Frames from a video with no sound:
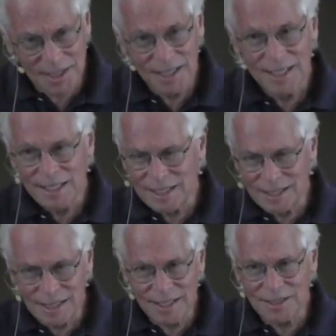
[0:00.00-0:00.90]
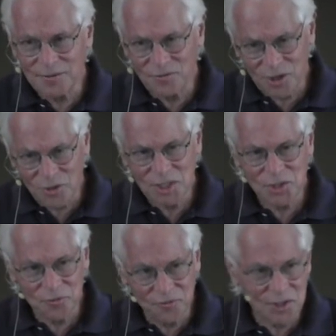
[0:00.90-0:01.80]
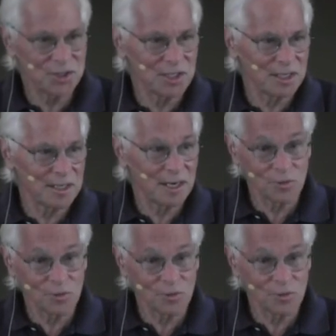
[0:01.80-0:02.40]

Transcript: a very sophisticated,